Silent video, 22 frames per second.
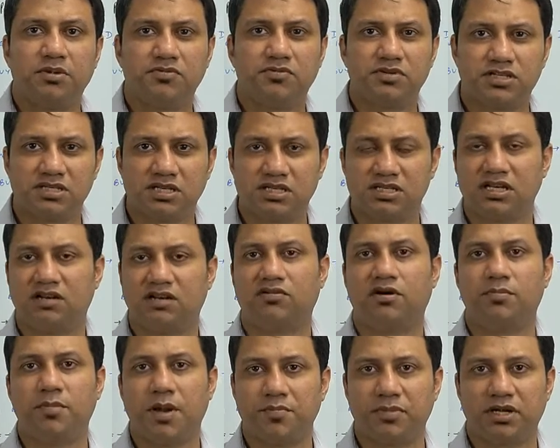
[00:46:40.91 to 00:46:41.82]
which is a silver
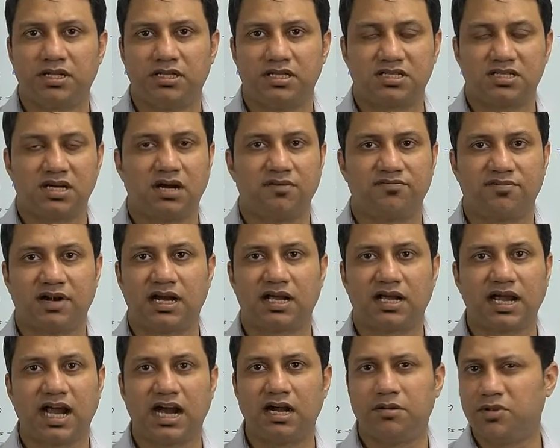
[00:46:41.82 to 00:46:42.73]
member in the Startup Frat
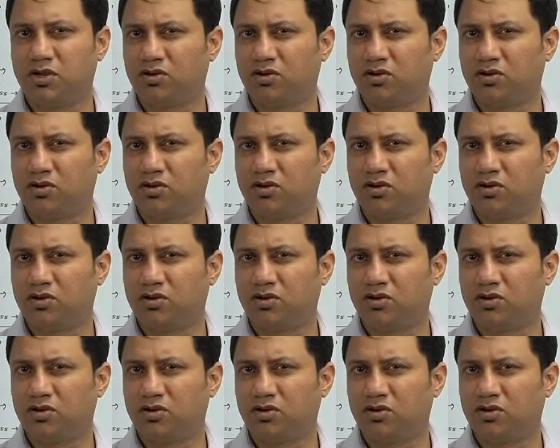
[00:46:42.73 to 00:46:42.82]
Academy.